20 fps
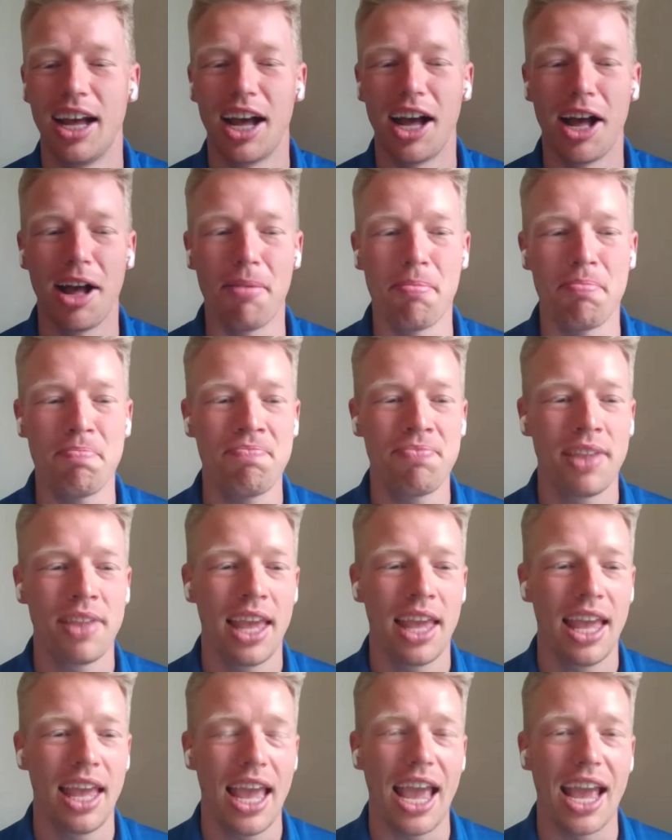
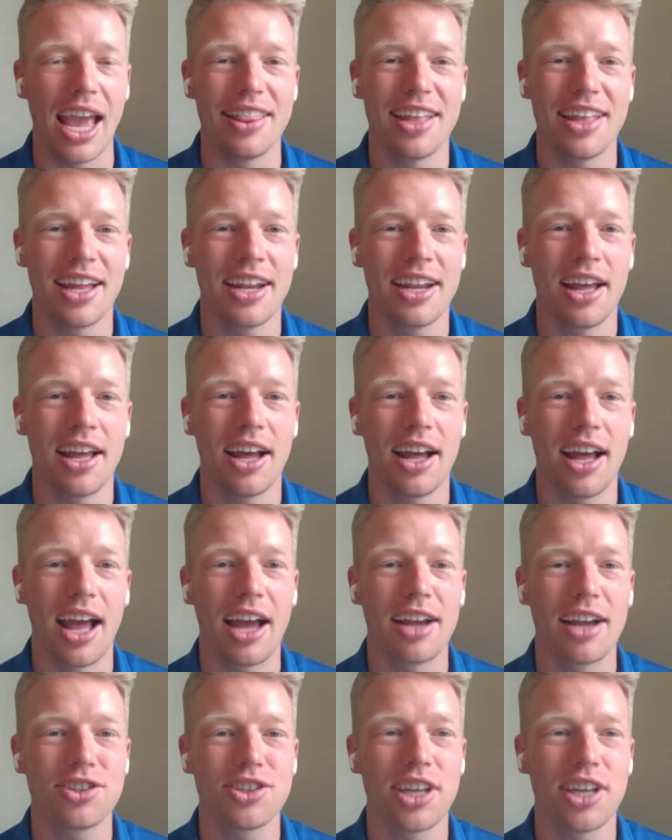And then,
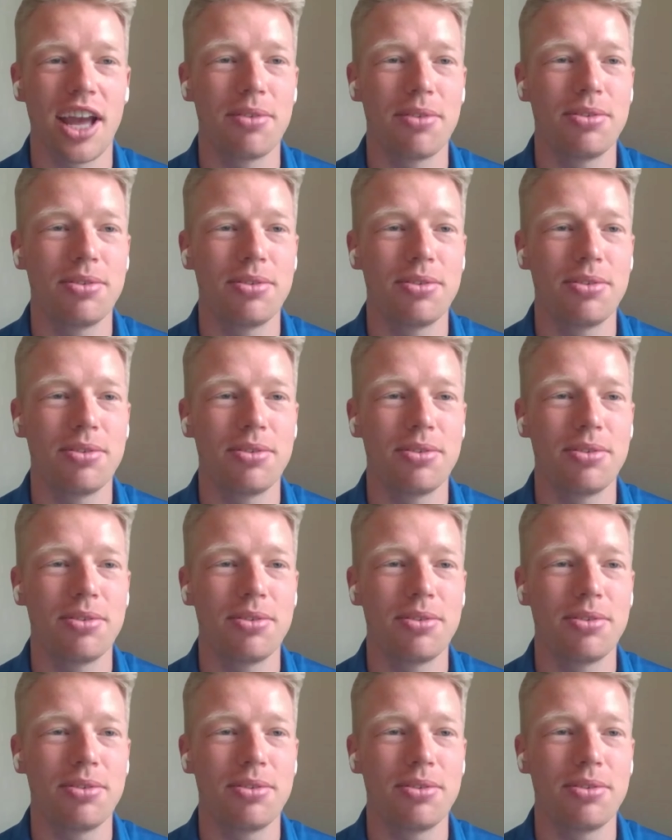Ashley,